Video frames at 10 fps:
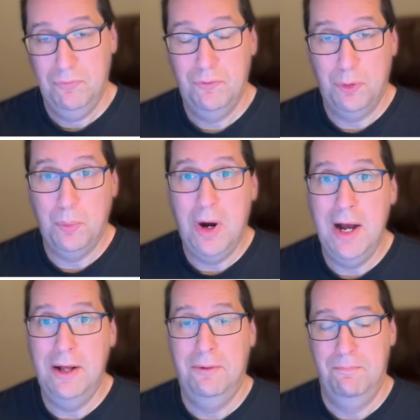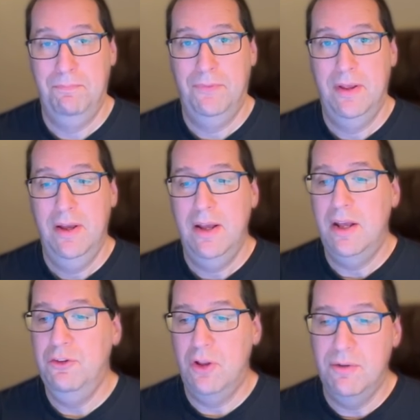for a while,
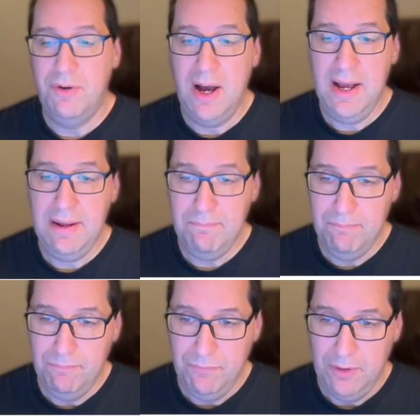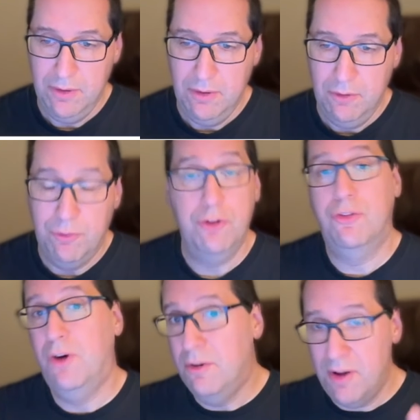is that if I
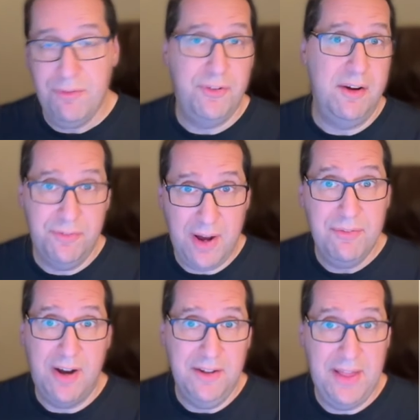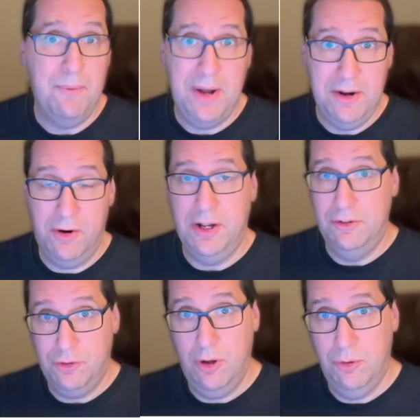filed that radar
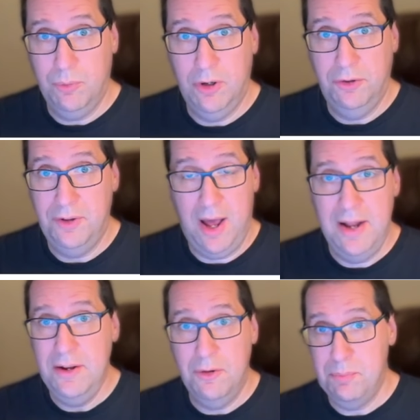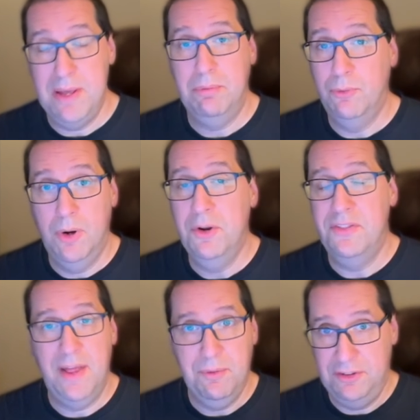against Code World, I know the people who wrote
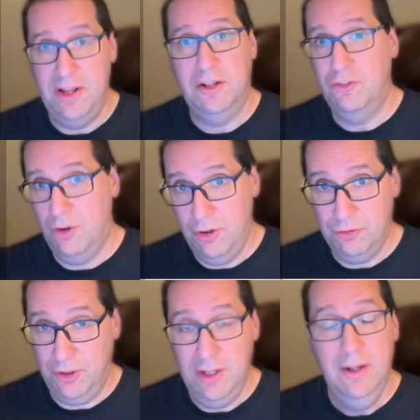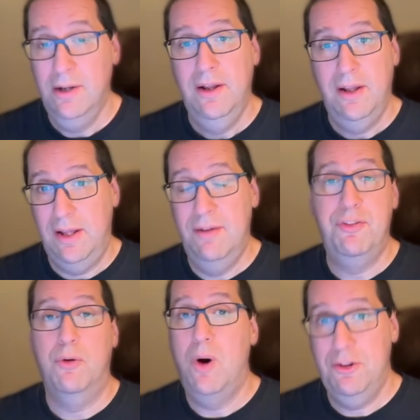it. They would take it seriously. If
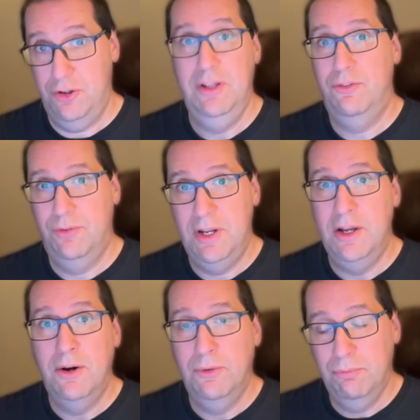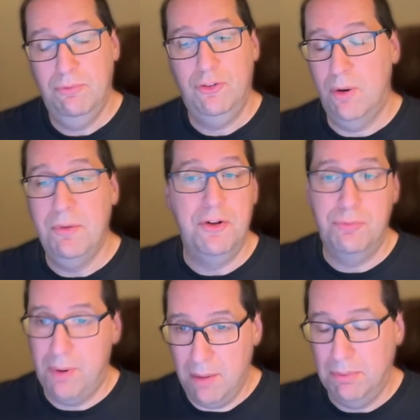they're watching this video, someone is
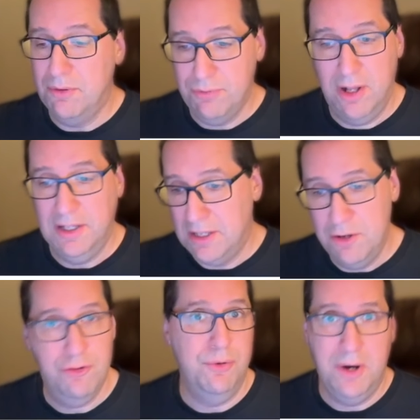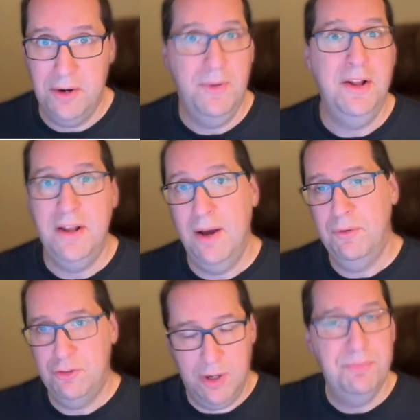probably filing an issue on it right now.
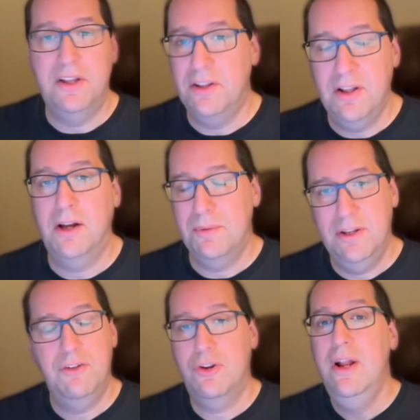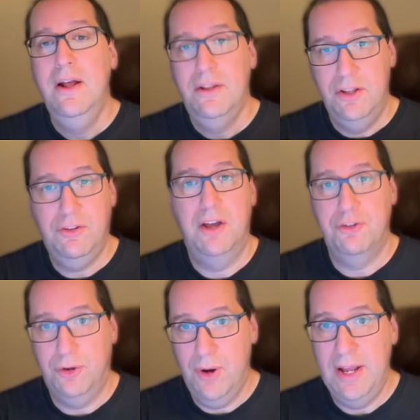We should update the documentation. These guys
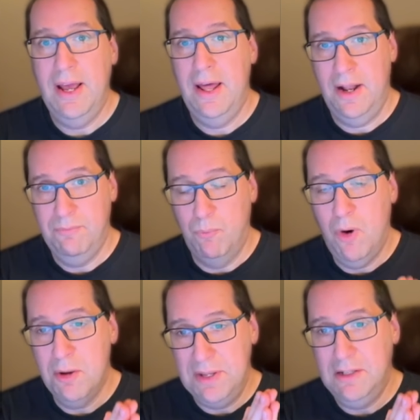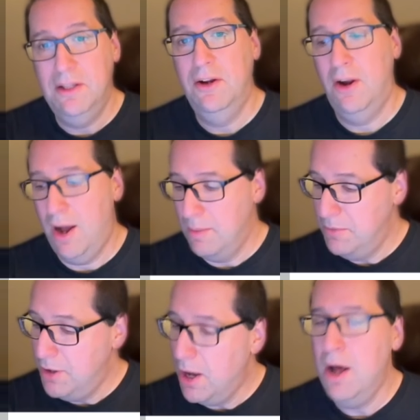are great, and I want to be clear,
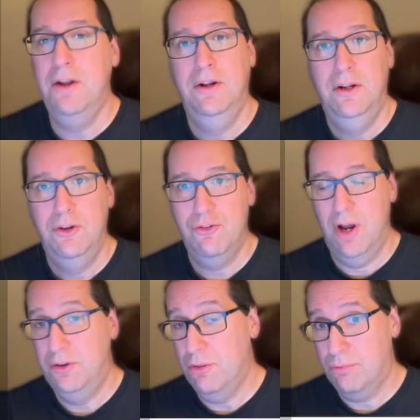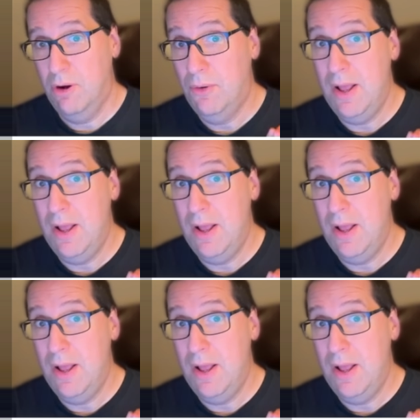I'm not trying to throw